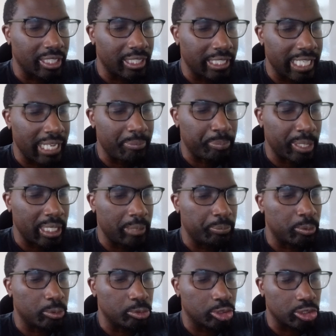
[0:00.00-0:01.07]
let
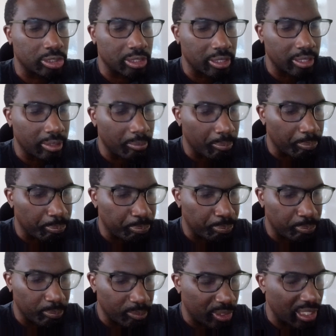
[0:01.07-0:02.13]
people just
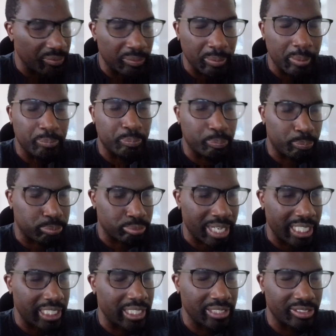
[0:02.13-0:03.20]
give them a
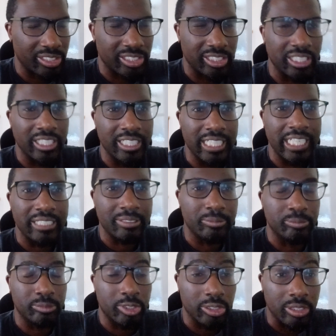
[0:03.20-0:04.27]
break and just let
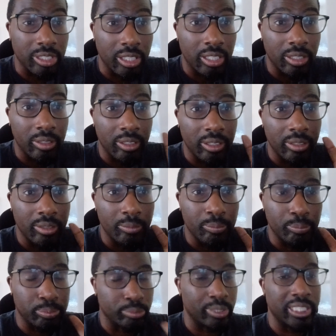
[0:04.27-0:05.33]
them just
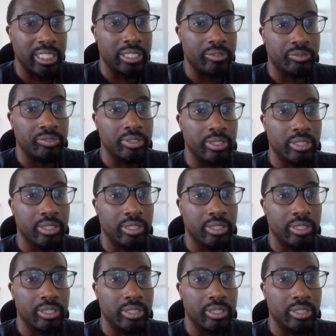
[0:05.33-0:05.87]
breathe